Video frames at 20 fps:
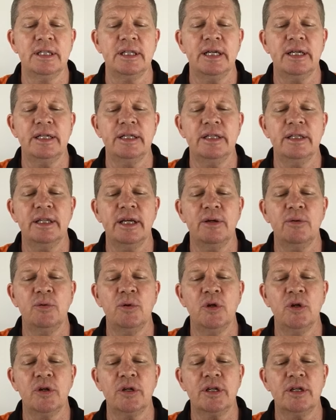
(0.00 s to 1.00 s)
They
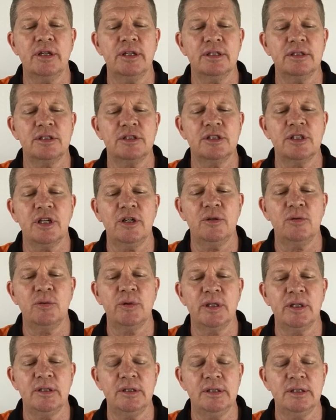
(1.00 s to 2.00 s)
work so
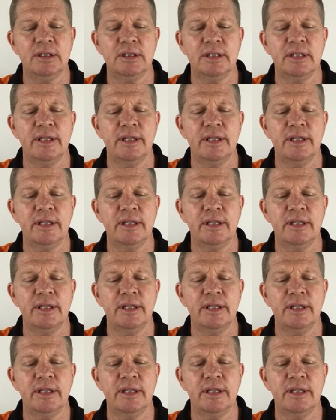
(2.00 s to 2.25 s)
well.